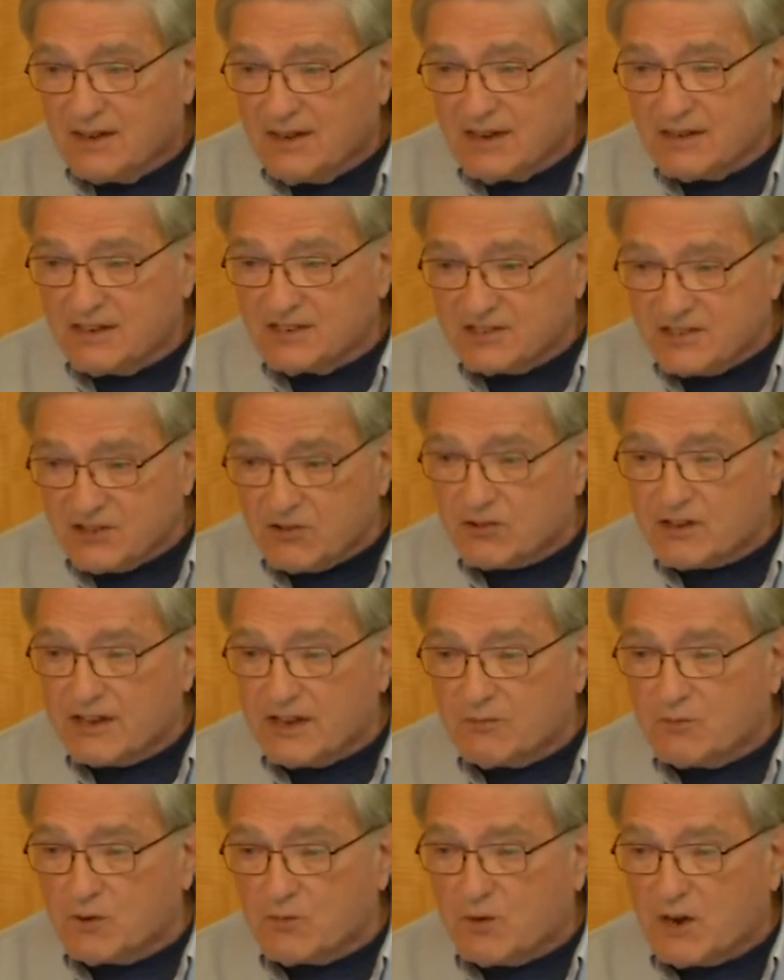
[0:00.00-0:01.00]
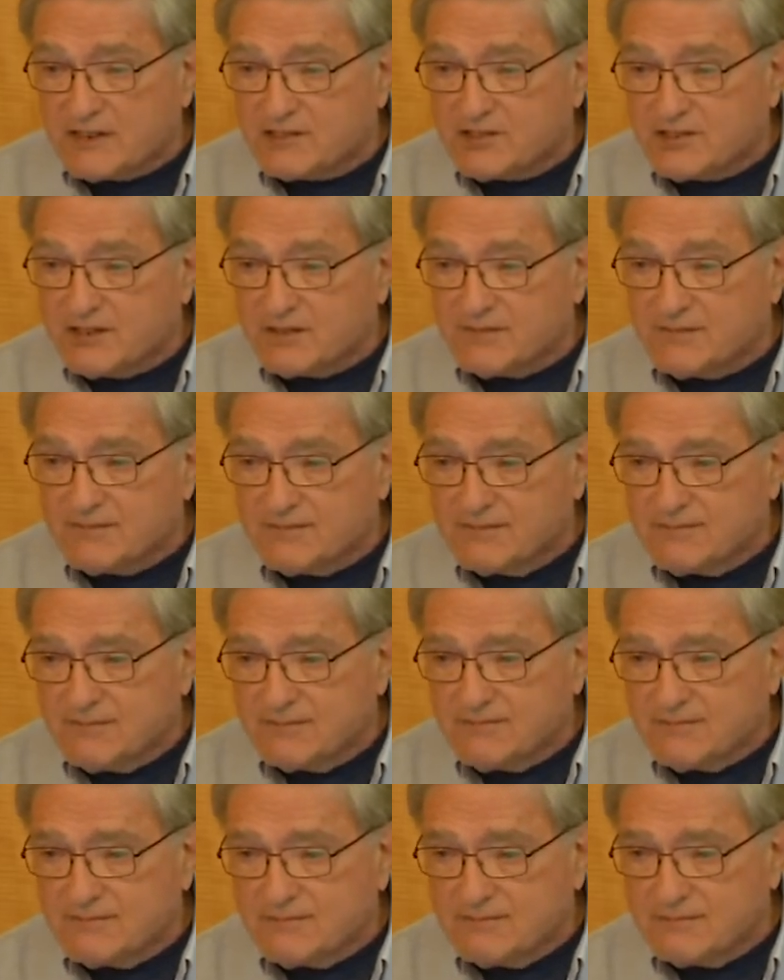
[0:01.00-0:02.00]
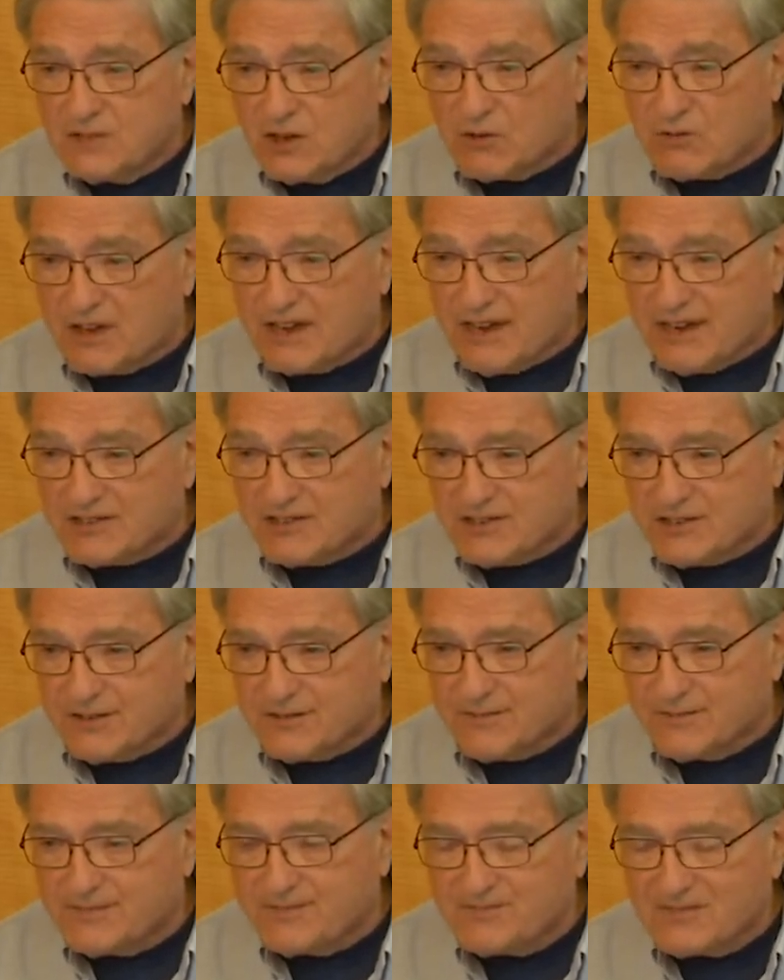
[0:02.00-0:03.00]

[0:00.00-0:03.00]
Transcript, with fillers: And he says, Okay, we'll watch it. No cancer.